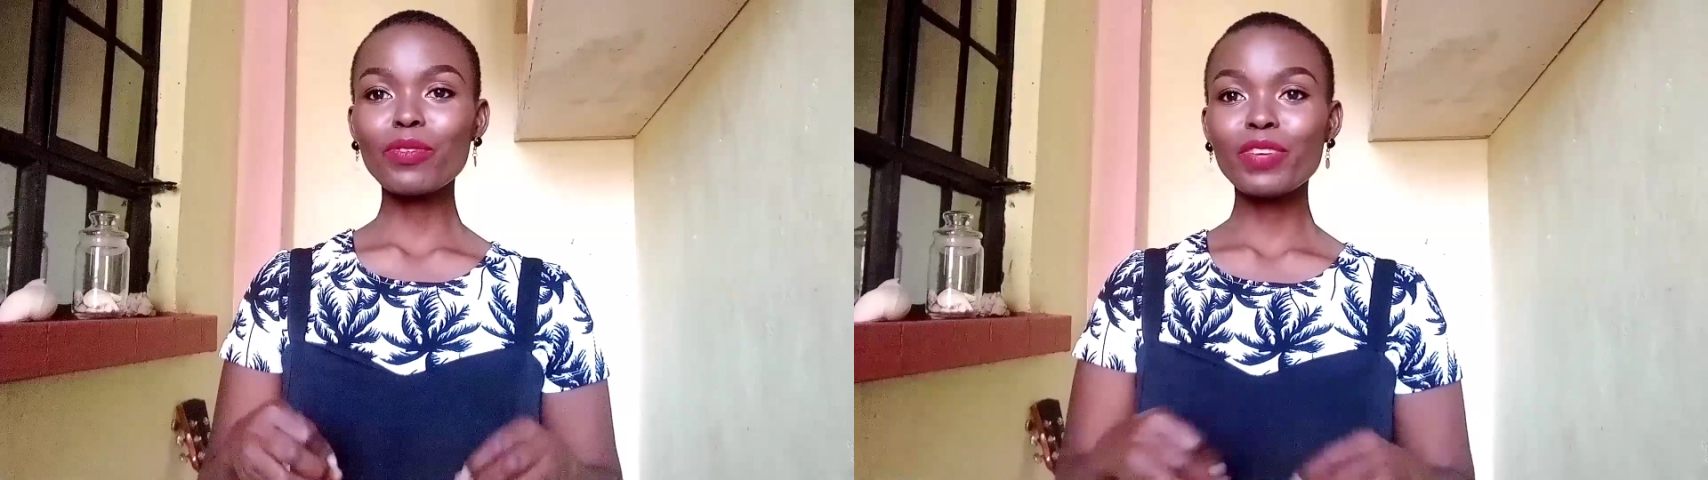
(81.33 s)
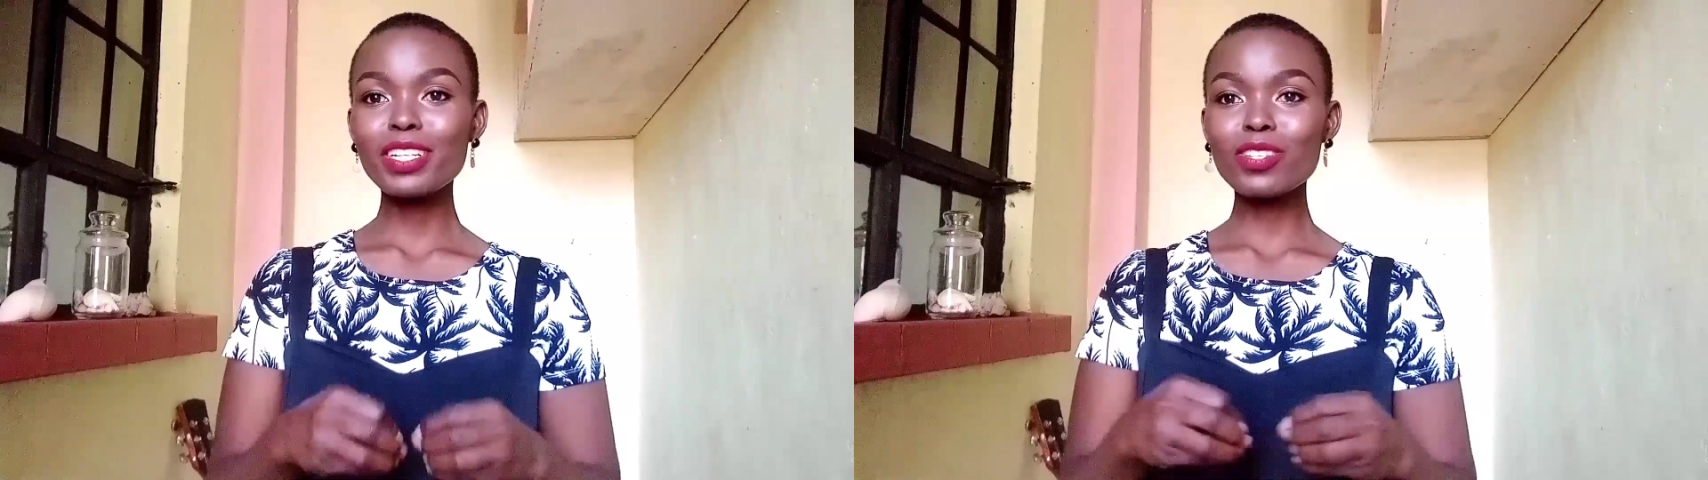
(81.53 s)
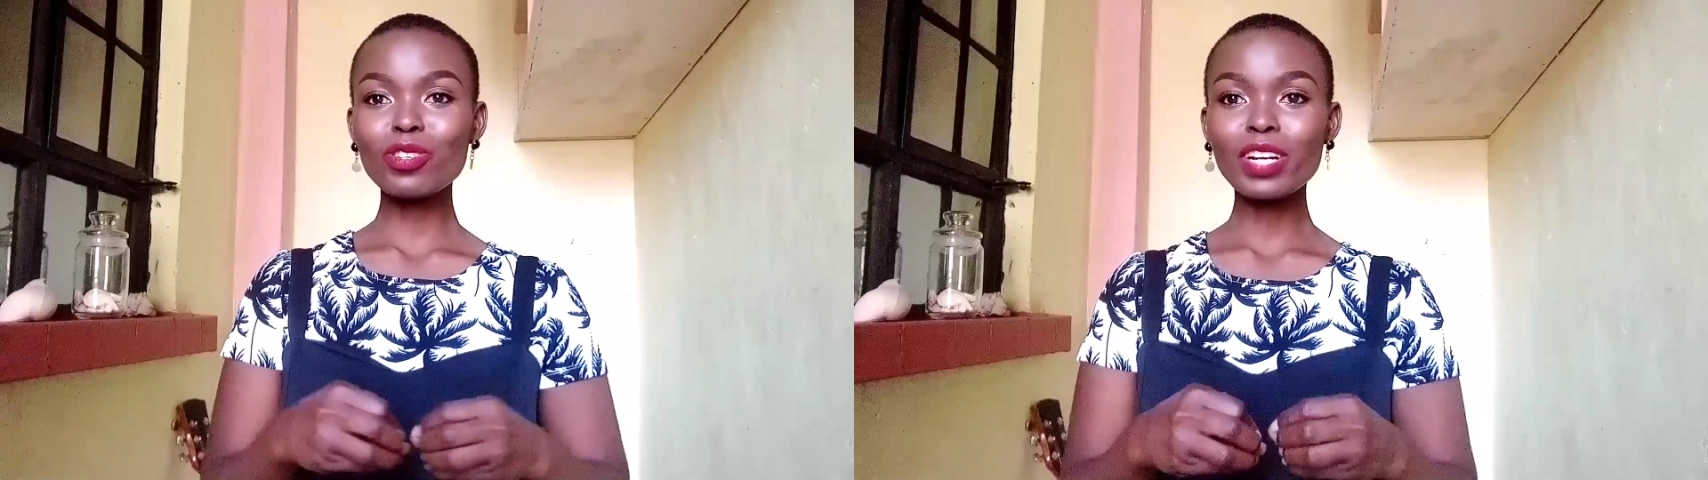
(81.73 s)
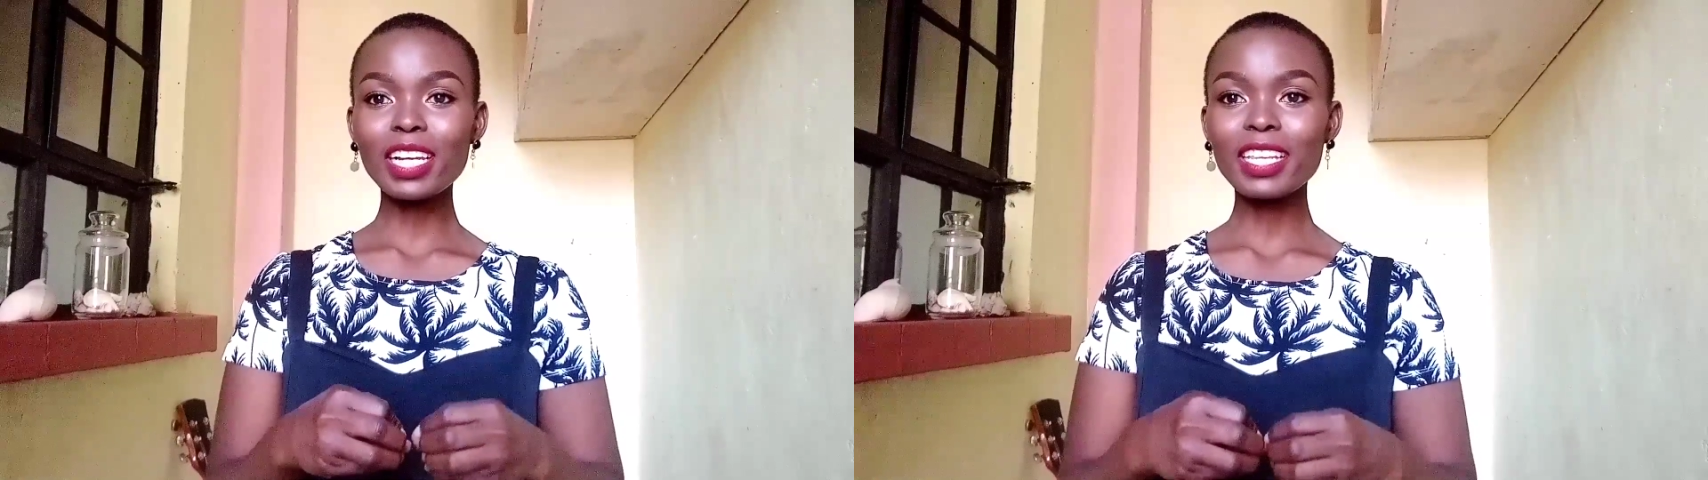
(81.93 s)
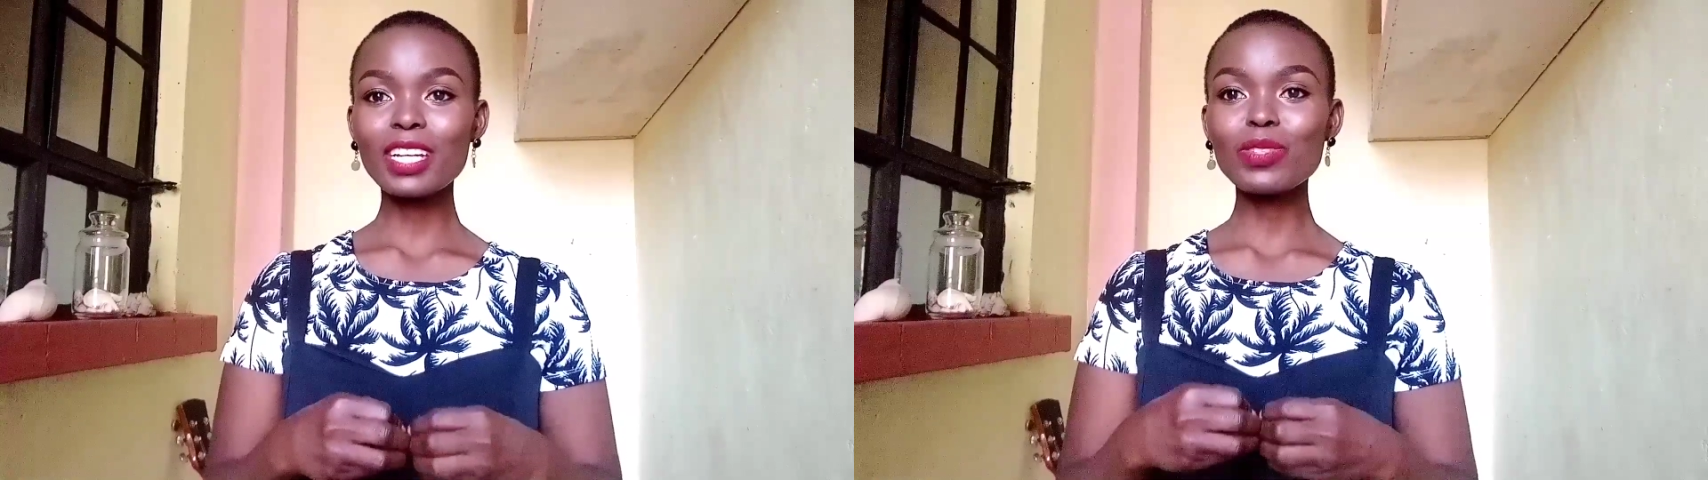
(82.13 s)
feel
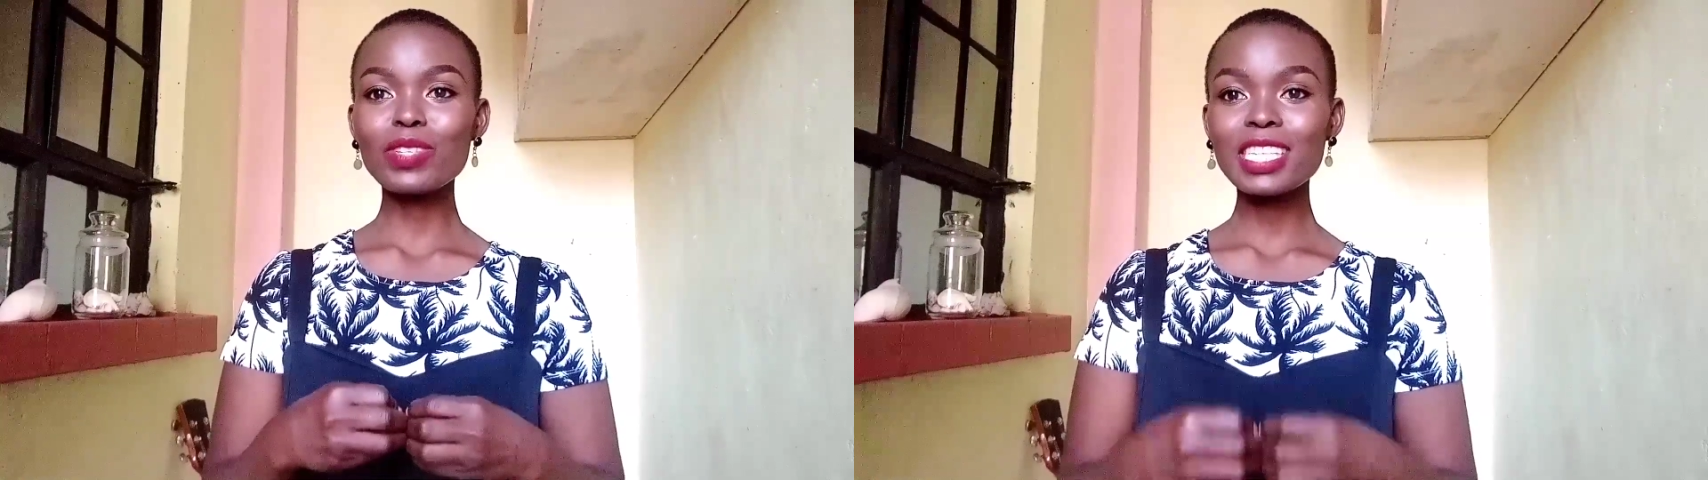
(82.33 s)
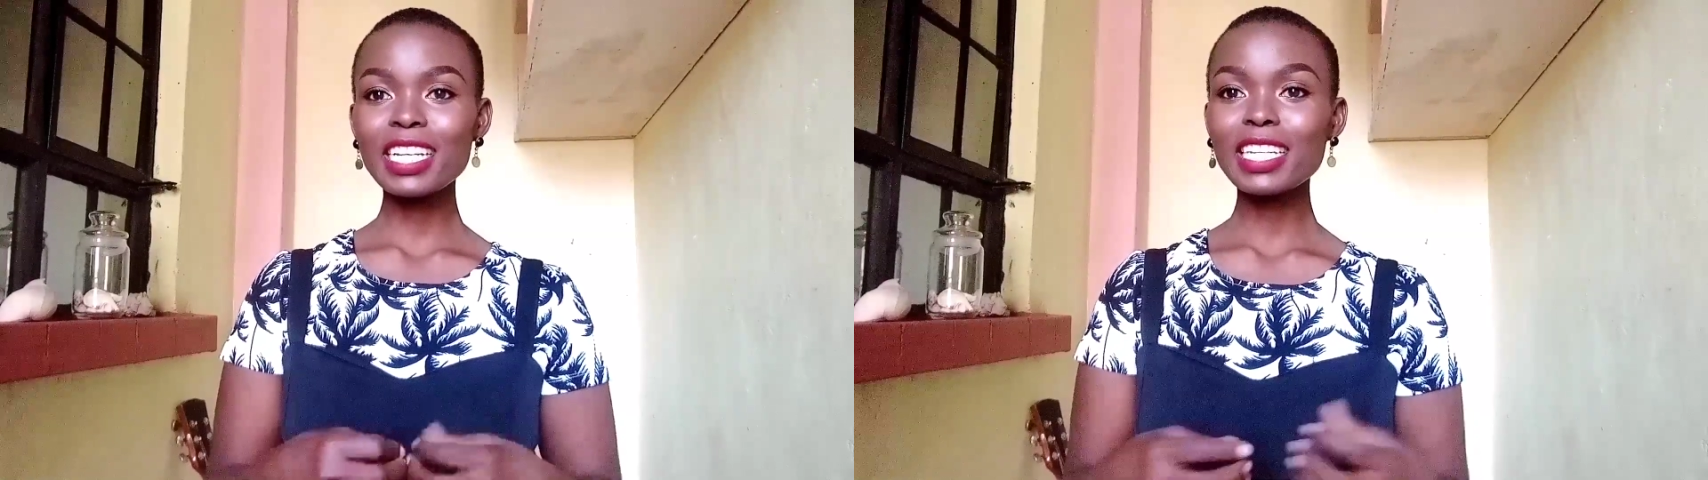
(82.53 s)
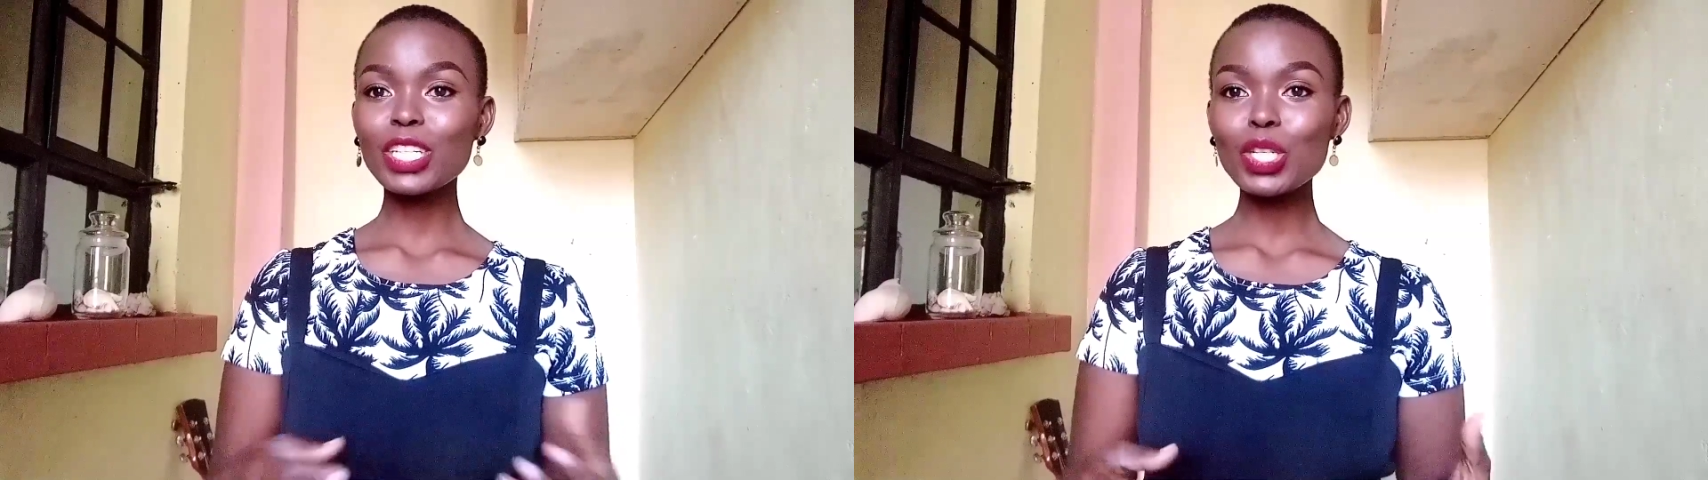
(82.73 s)
strongly that you still need